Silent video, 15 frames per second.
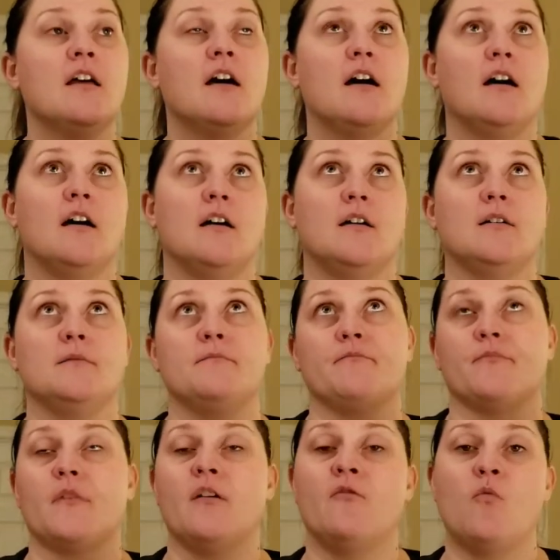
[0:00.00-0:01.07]

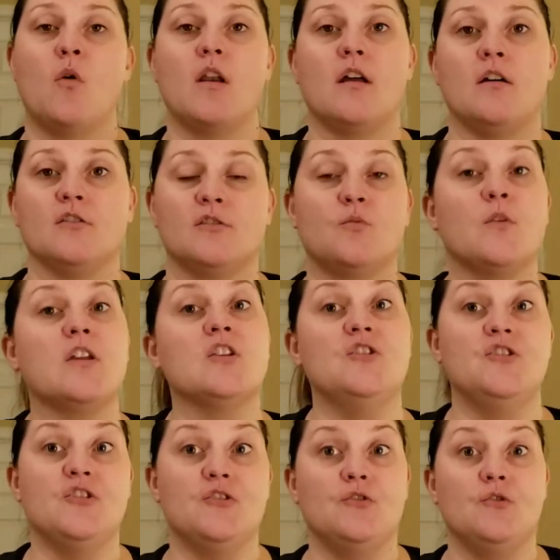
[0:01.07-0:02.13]
of what else we could
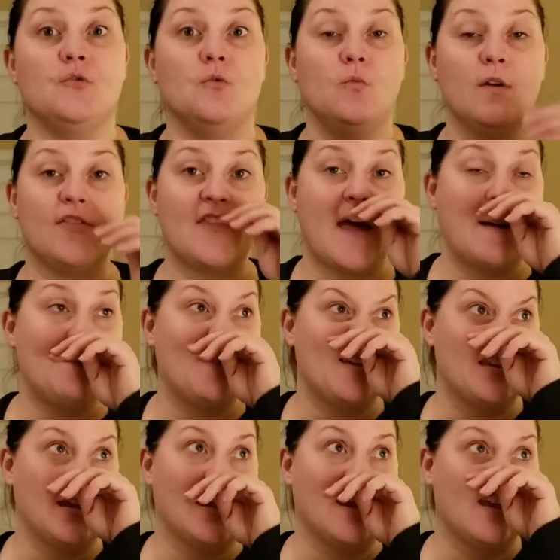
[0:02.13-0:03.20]
do with that
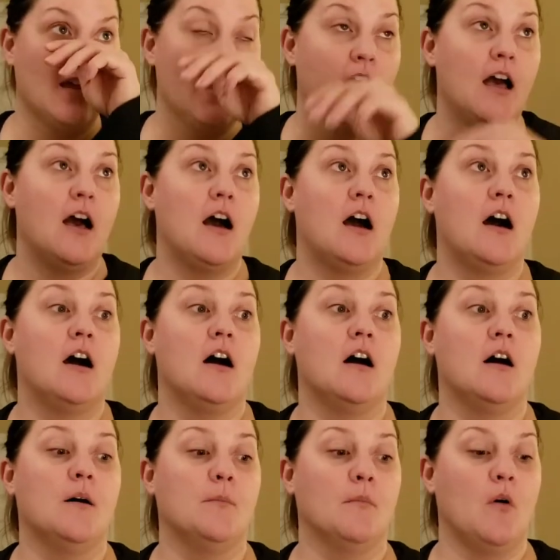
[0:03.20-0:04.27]
money.
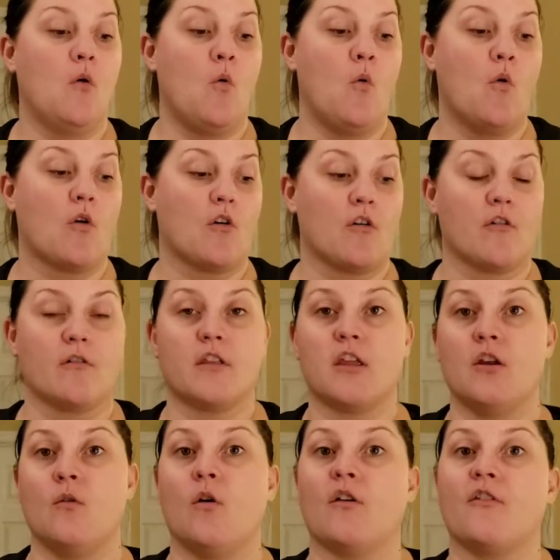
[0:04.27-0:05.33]
Or, you
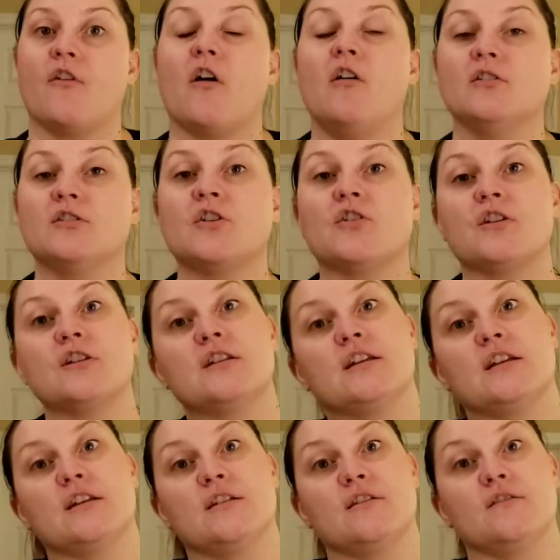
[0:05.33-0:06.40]
know, are there
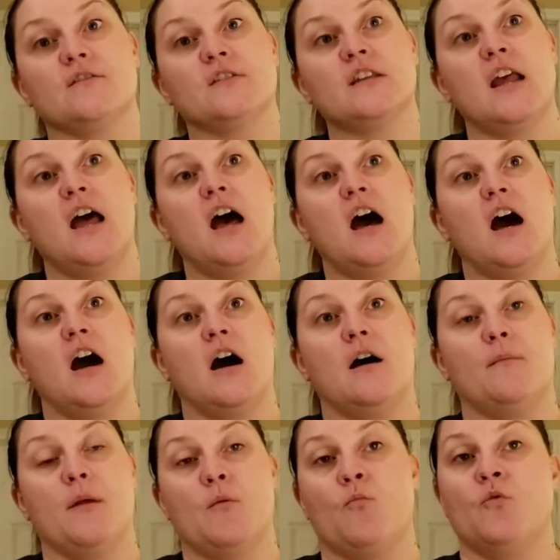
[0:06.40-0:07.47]
alternatives,
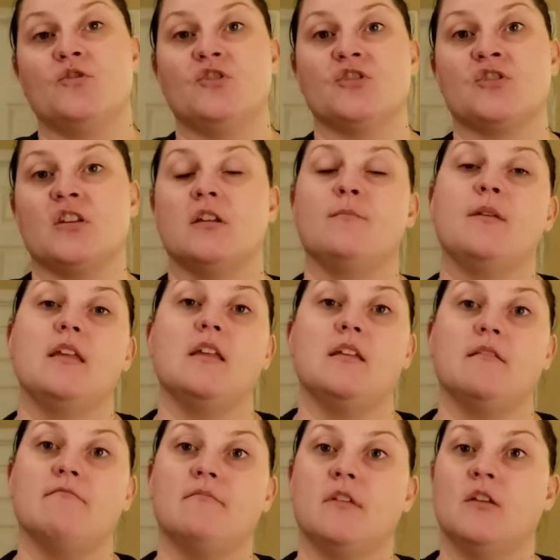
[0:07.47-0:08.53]
and which is going to
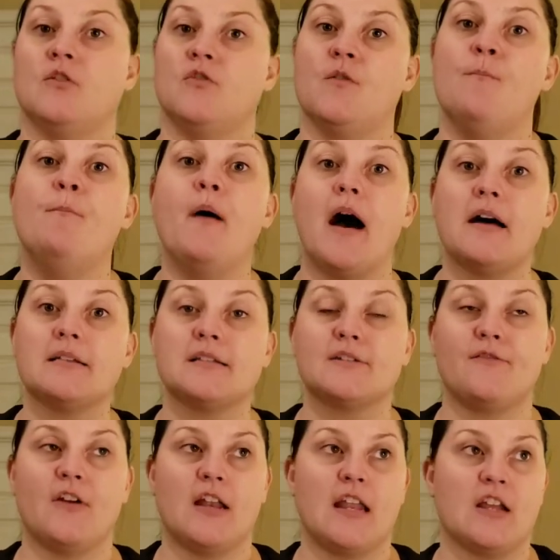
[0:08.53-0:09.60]
be, you know, the best
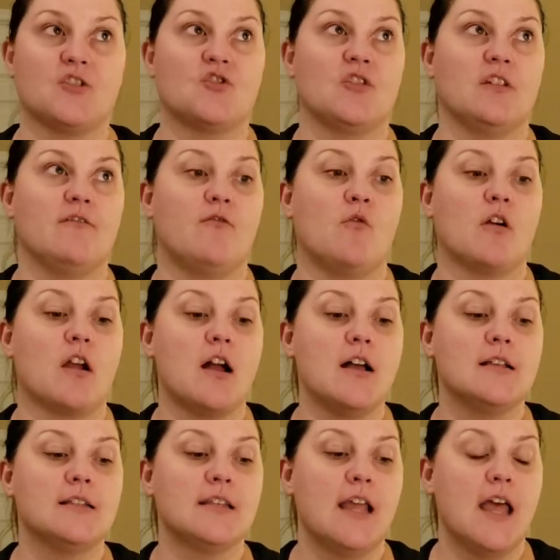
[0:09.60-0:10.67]
financially for
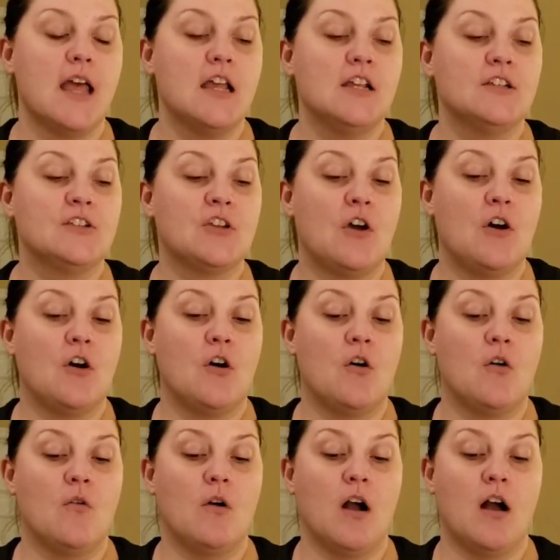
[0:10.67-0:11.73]
us.
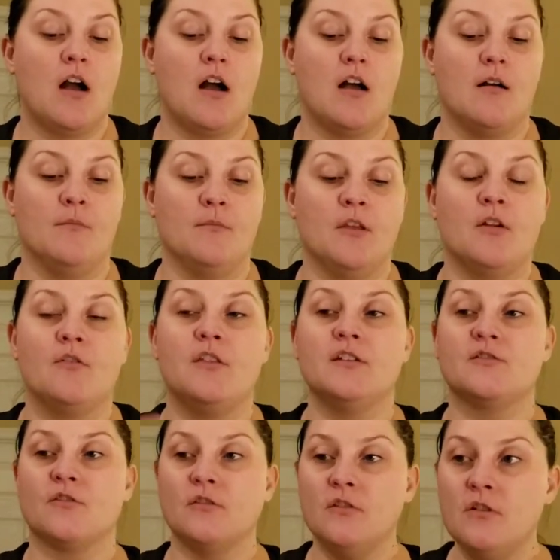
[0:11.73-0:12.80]
So, you know,
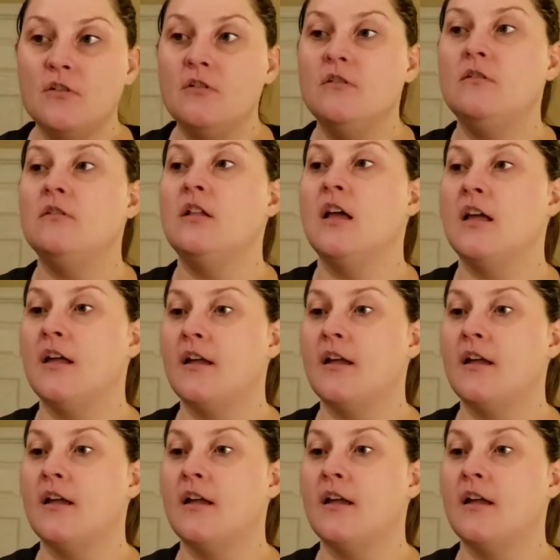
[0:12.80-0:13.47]
these are little